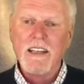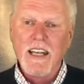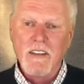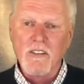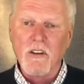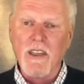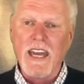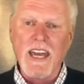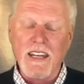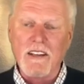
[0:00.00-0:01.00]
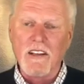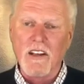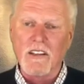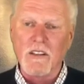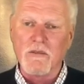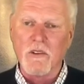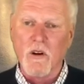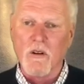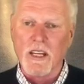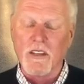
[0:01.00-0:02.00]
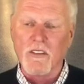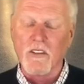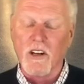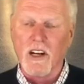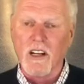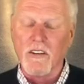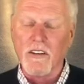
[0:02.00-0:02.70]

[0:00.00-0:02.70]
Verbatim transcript: And so they had conductive flooring installed.